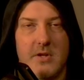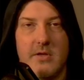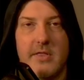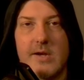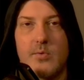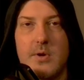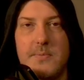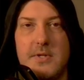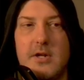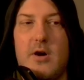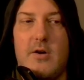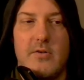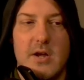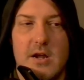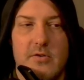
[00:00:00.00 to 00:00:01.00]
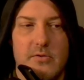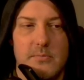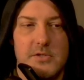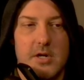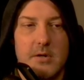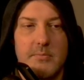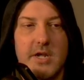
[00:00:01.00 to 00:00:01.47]
You know, they ripped it off kind of
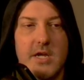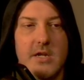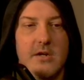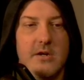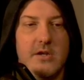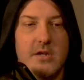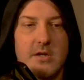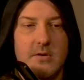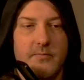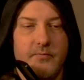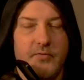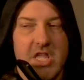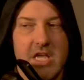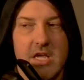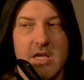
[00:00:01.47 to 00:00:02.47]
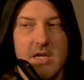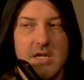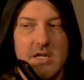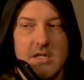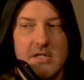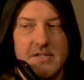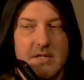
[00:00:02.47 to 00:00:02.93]
from Terminator, you know?
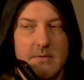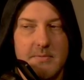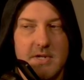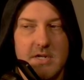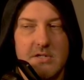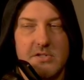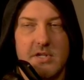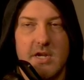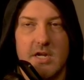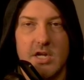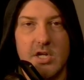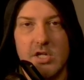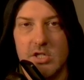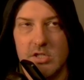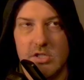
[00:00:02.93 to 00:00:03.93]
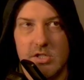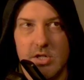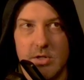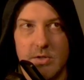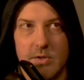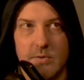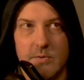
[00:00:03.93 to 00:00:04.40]
The Terminator's like,
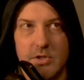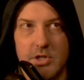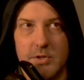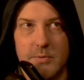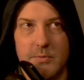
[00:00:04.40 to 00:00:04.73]
don't.